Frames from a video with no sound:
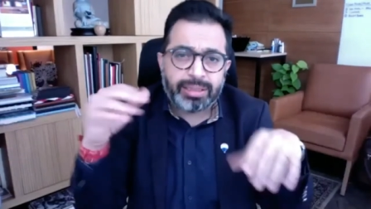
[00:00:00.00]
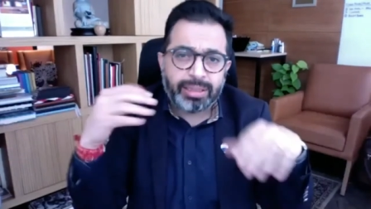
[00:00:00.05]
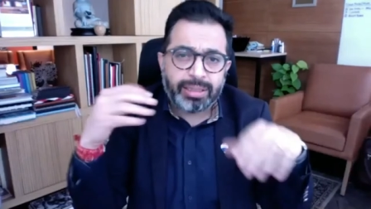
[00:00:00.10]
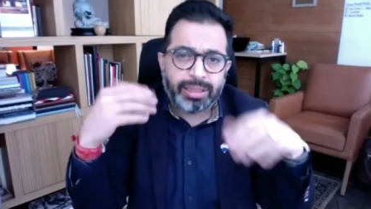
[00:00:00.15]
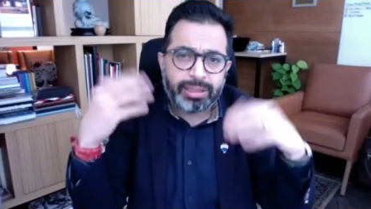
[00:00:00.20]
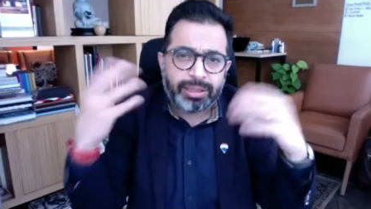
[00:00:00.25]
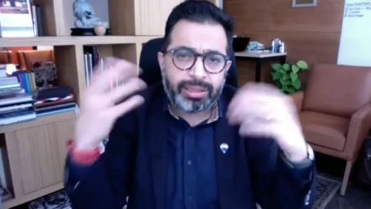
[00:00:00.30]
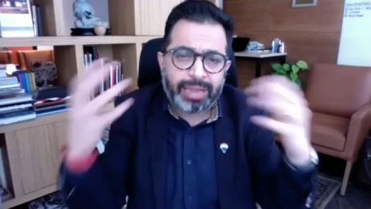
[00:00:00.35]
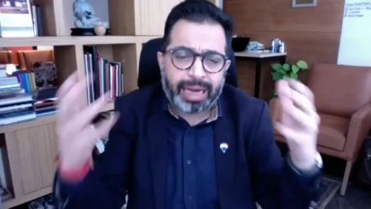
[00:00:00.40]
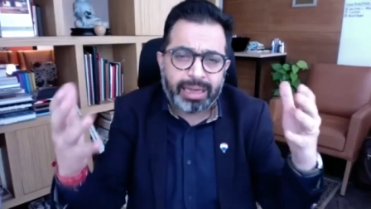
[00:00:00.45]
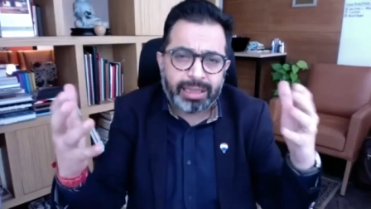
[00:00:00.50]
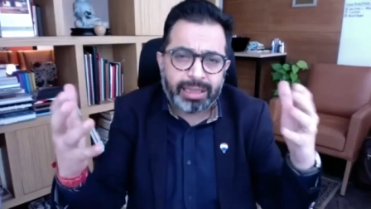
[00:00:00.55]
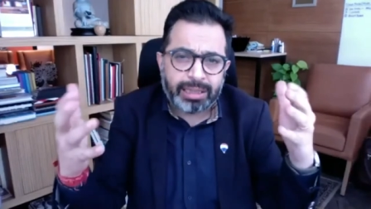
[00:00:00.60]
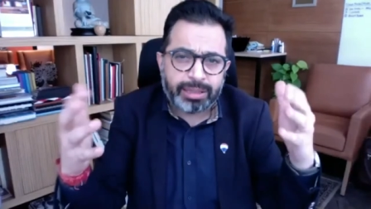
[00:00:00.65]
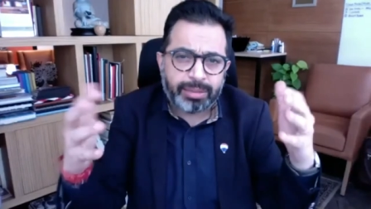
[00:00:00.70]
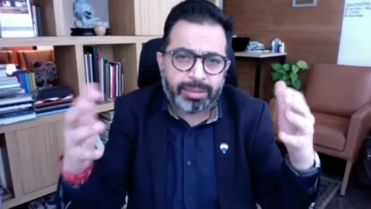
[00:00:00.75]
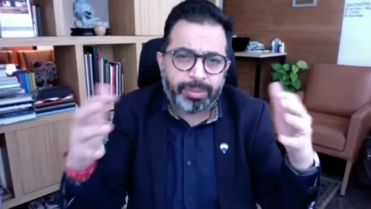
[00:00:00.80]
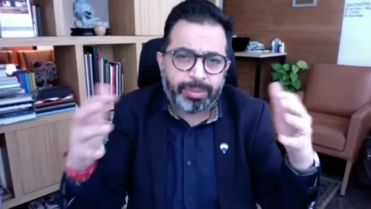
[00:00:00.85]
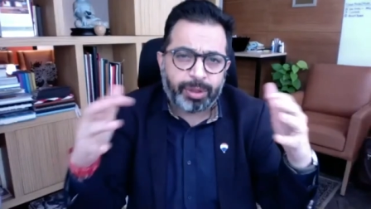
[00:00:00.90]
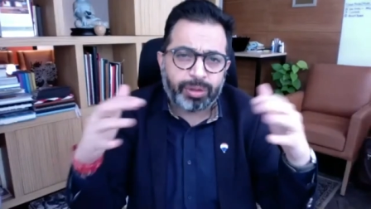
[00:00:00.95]
is
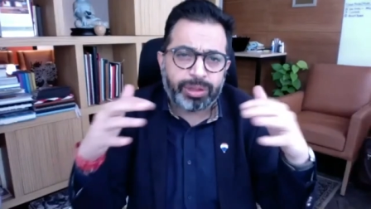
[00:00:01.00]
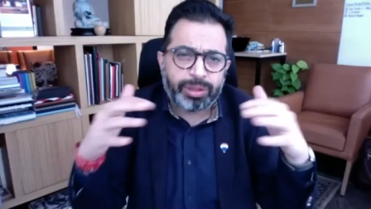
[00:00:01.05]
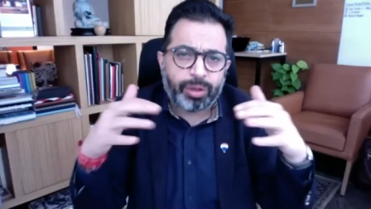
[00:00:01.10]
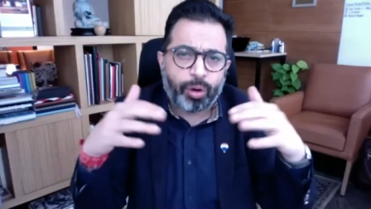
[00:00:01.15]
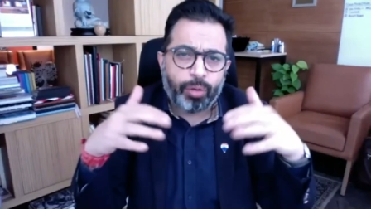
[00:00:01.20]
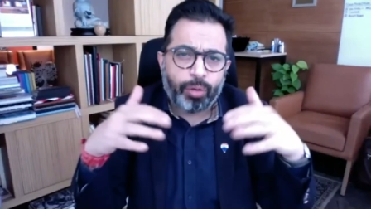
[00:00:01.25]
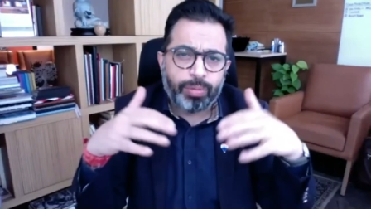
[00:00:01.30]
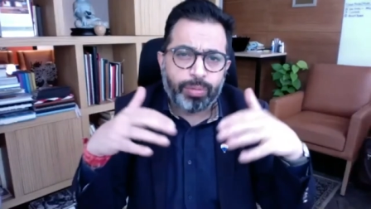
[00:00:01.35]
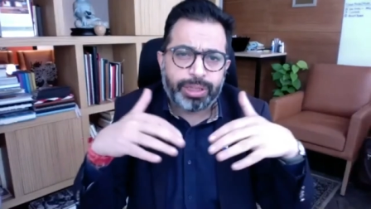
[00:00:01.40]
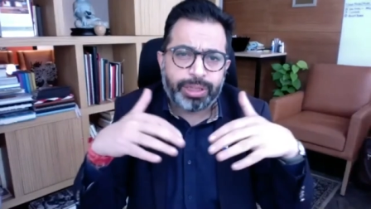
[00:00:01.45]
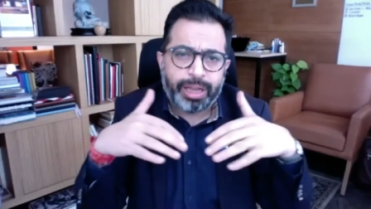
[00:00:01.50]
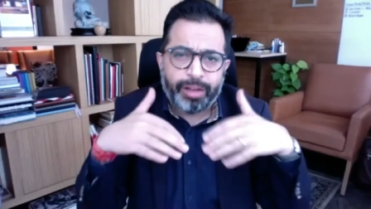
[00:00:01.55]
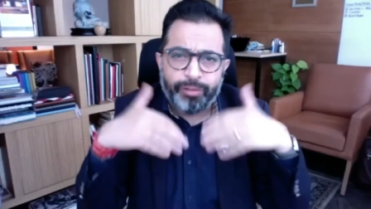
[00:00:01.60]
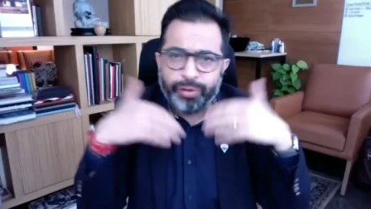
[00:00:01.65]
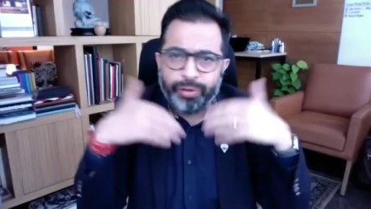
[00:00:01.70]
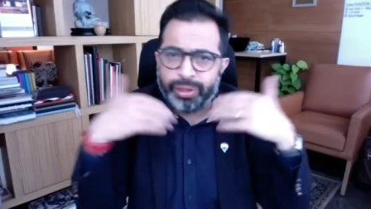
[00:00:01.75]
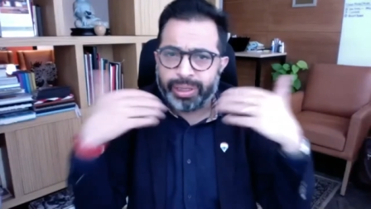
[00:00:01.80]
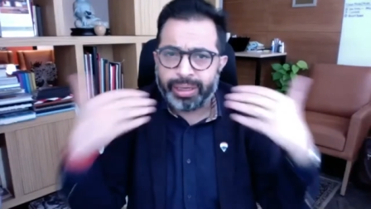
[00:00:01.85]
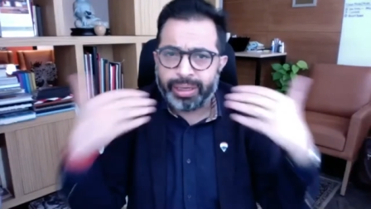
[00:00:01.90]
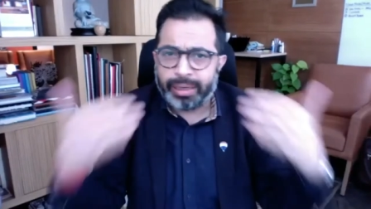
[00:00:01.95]
challenges because almost
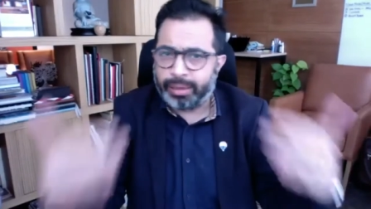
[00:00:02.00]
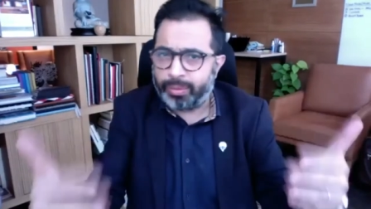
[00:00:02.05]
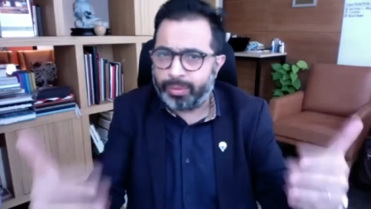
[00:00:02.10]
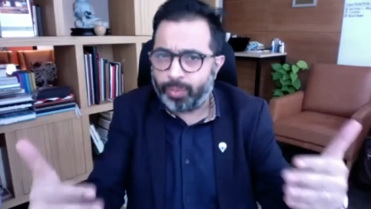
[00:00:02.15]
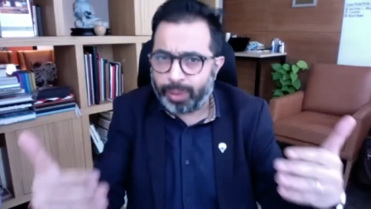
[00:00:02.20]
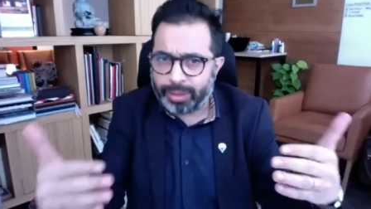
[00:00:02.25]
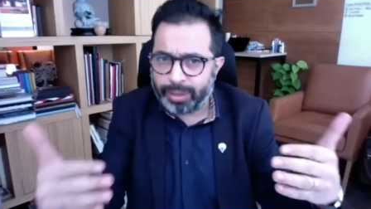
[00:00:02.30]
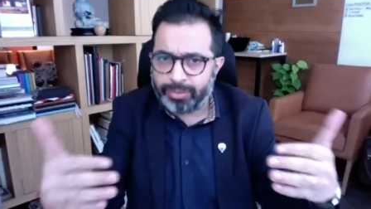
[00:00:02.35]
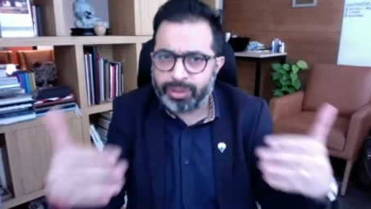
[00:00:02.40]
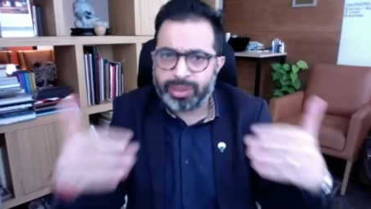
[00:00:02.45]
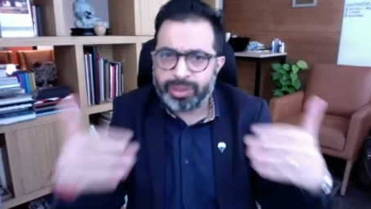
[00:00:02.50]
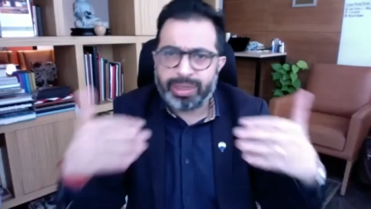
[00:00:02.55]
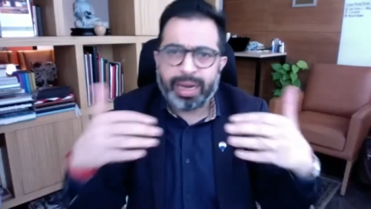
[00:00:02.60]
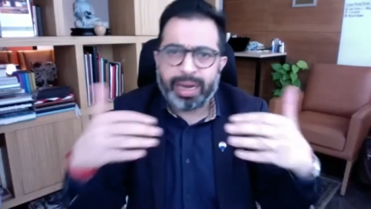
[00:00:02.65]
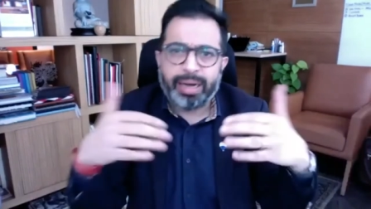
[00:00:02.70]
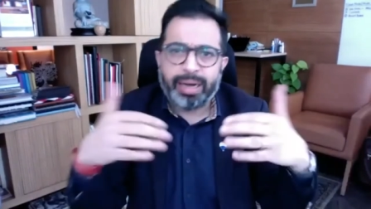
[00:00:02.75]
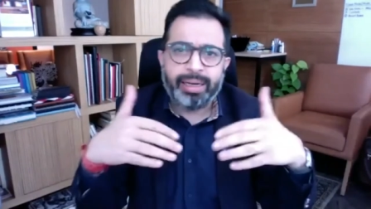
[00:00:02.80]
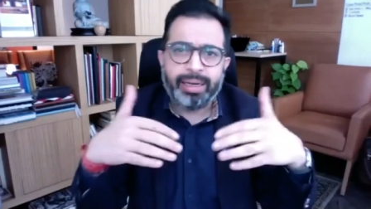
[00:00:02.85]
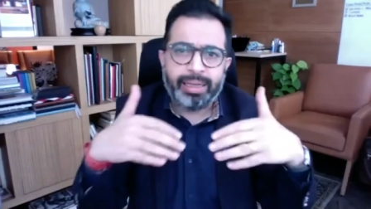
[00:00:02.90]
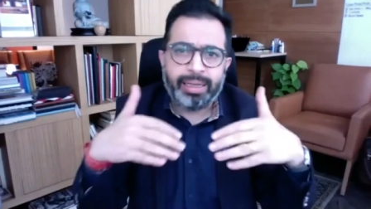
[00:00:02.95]
everything whatever is
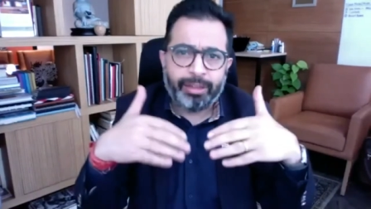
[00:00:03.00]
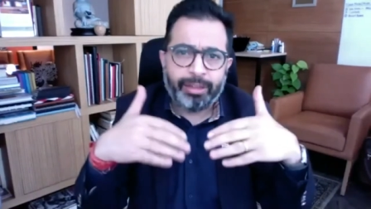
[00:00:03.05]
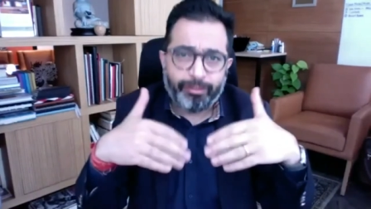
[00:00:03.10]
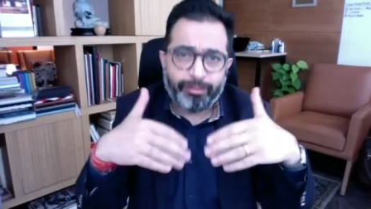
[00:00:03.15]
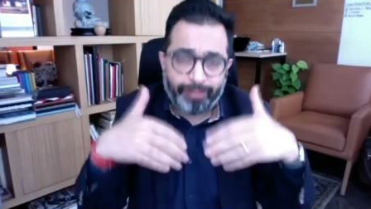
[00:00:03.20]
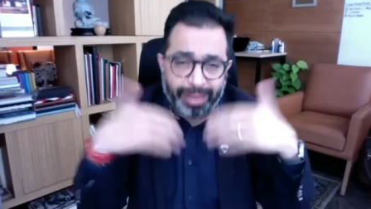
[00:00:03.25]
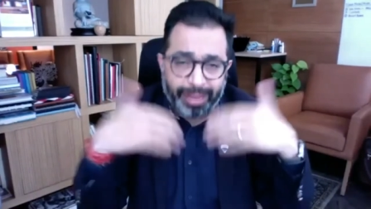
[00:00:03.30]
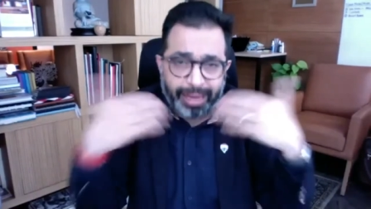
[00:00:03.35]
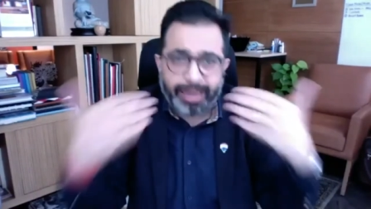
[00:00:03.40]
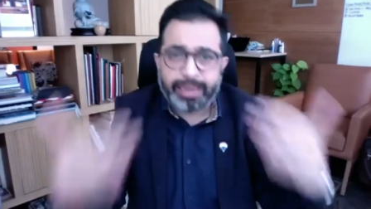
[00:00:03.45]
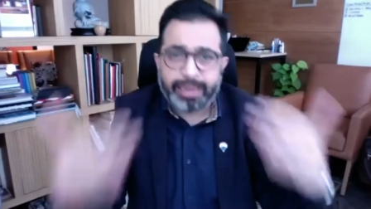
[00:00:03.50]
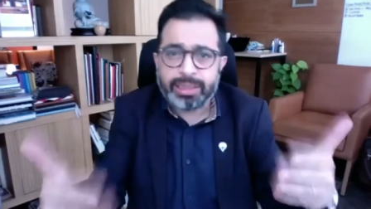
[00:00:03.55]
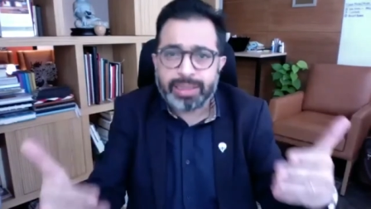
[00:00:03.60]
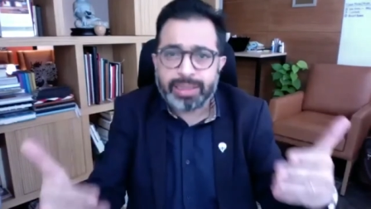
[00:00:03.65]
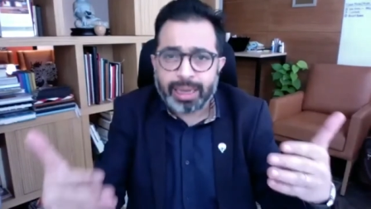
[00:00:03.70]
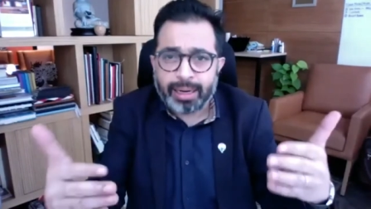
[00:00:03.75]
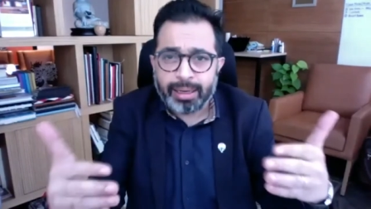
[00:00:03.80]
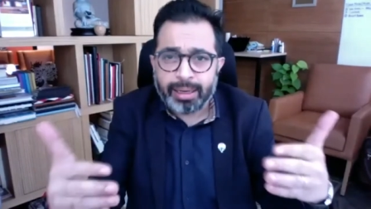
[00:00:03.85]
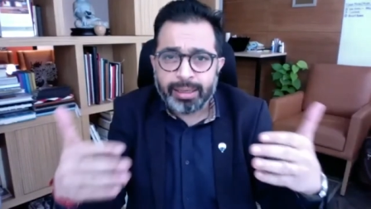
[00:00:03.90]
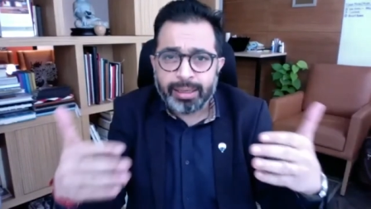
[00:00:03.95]
done in the way it is
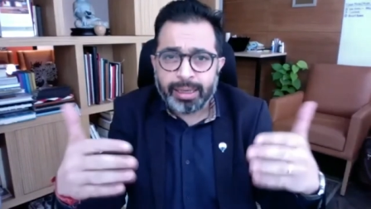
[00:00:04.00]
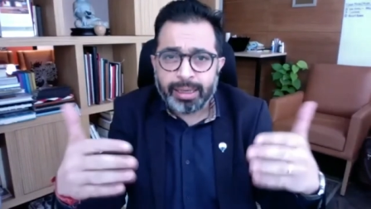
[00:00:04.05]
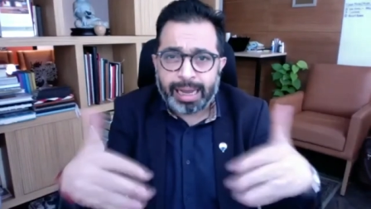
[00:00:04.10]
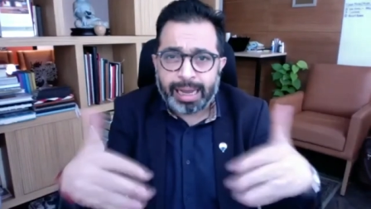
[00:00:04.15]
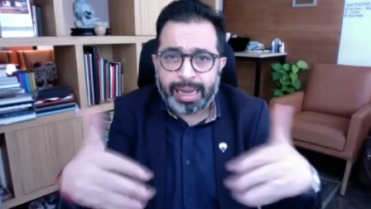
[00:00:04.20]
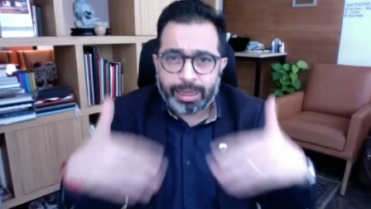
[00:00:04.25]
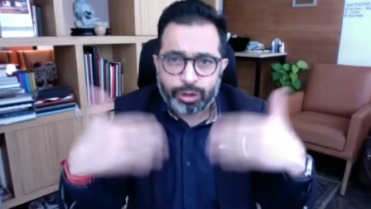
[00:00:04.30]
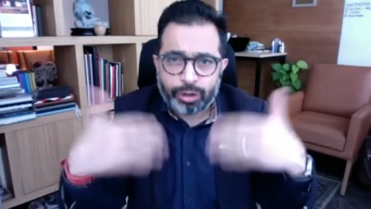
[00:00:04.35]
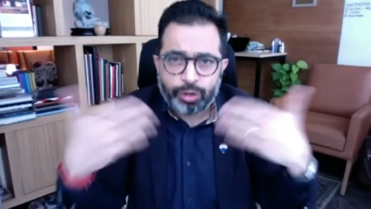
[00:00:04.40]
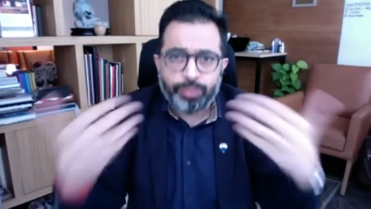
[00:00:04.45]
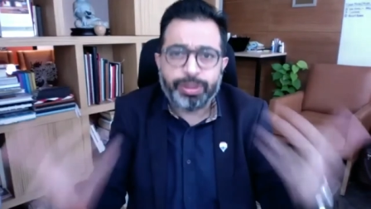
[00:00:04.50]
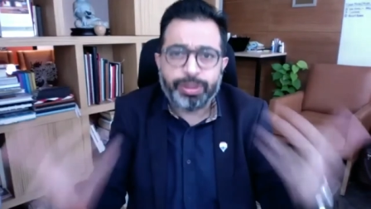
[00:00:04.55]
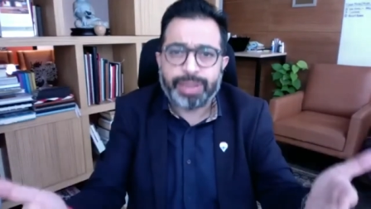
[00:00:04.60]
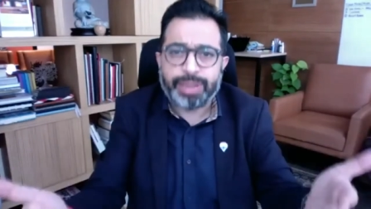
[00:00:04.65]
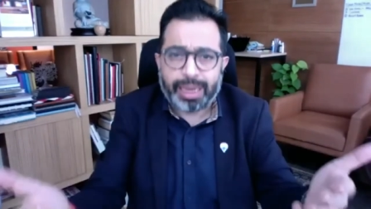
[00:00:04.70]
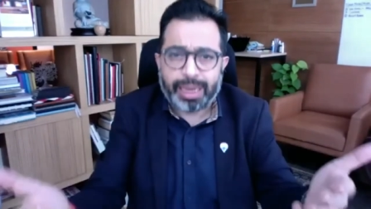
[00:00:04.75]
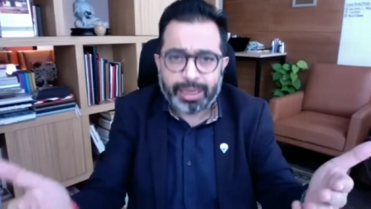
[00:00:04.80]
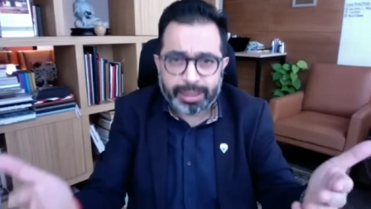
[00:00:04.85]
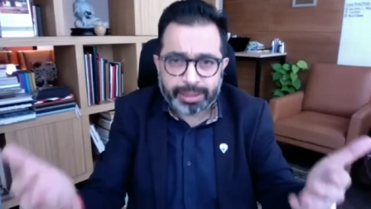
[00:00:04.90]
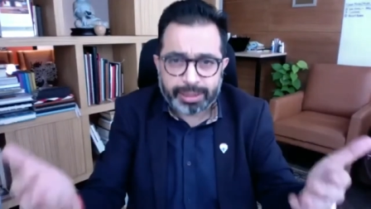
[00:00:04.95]
done has to be
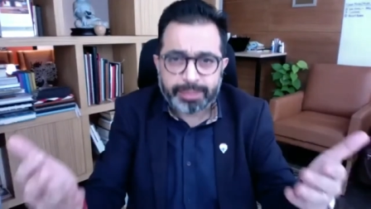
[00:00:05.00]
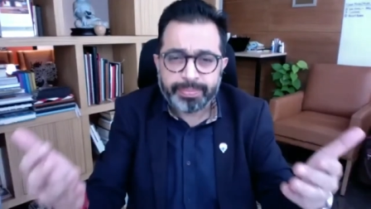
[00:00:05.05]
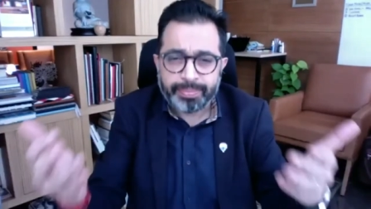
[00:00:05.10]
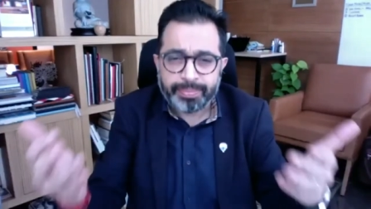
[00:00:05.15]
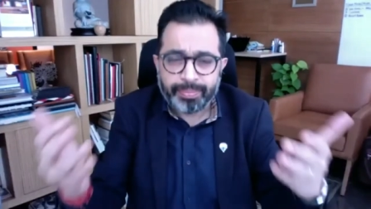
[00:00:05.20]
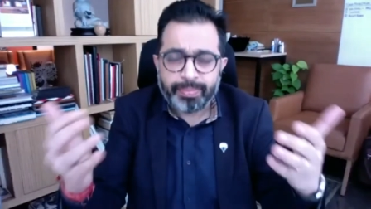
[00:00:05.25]
challenged.